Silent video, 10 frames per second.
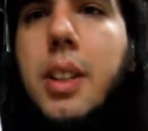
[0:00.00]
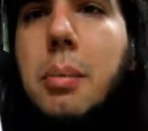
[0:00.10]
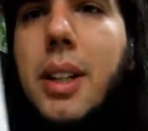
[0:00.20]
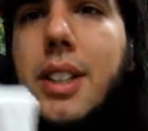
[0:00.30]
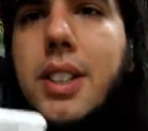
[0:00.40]

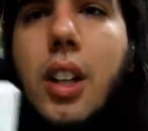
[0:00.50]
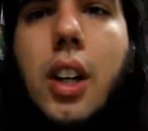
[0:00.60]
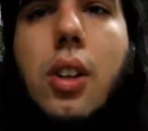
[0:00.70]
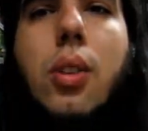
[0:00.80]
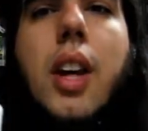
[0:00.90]
Tales of the
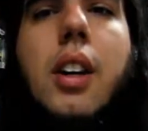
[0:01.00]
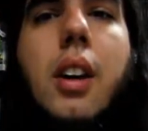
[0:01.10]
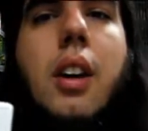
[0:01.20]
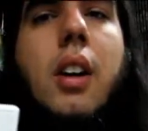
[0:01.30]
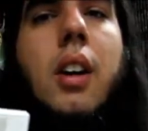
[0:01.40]
Abyss, a
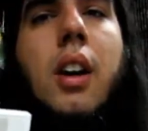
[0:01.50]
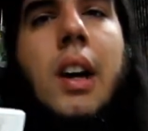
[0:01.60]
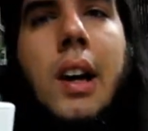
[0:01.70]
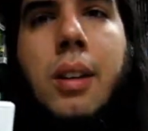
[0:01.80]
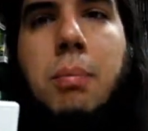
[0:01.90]
great
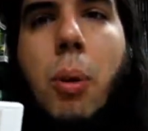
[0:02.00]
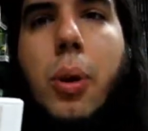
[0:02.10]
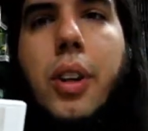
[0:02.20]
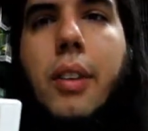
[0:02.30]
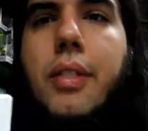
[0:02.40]

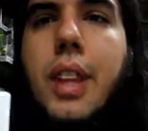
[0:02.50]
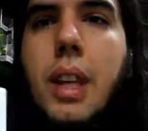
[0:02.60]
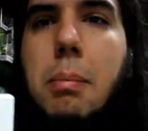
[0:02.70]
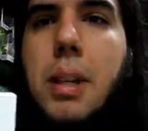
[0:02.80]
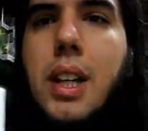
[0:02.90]

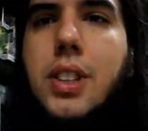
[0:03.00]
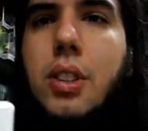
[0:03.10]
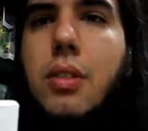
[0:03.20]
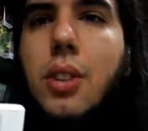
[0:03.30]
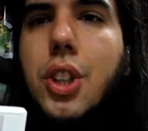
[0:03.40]
port of the
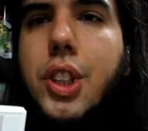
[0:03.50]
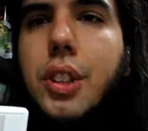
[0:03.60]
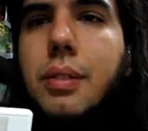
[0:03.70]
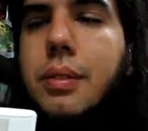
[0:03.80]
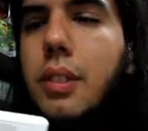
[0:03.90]

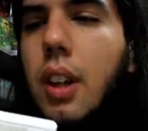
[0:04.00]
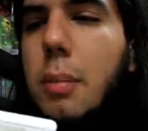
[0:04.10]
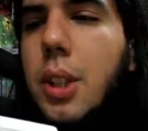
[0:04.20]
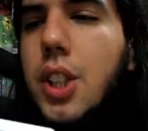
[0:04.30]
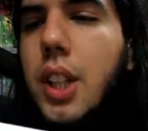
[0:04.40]
PS2
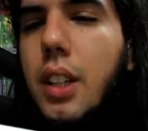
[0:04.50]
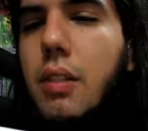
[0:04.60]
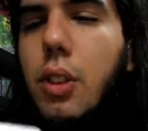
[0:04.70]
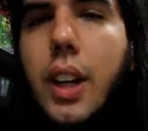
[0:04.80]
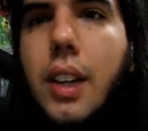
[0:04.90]
version.
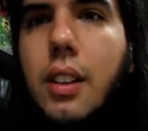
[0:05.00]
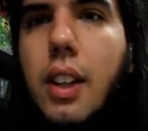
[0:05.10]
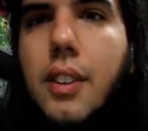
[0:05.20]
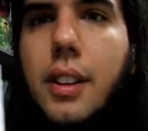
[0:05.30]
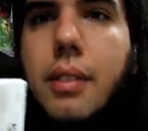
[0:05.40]
RPG,
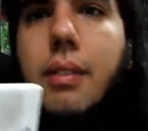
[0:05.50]
great,